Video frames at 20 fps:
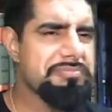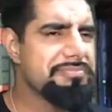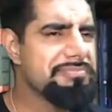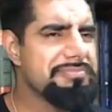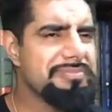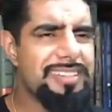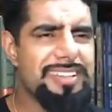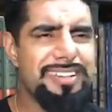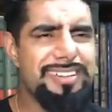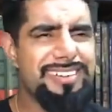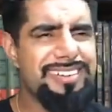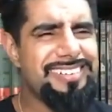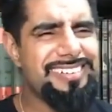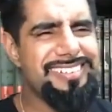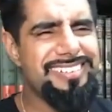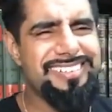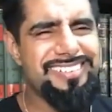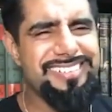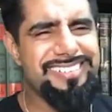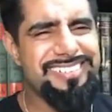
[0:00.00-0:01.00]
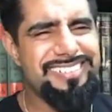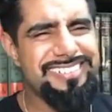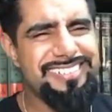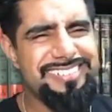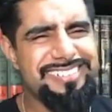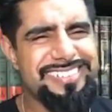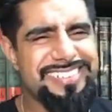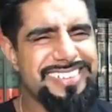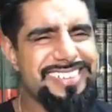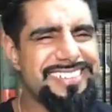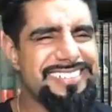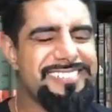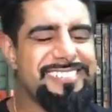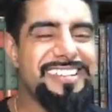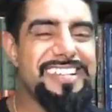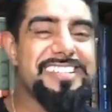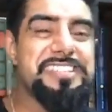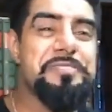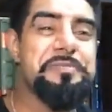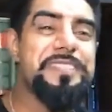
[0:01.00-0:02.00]
No
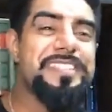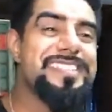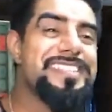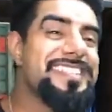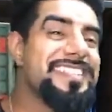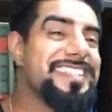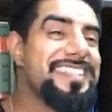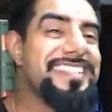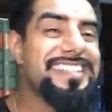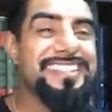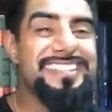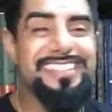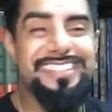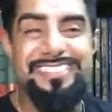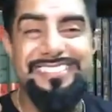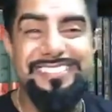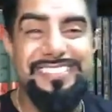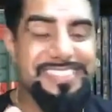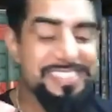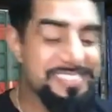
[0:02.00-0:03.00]
way to be seen, no way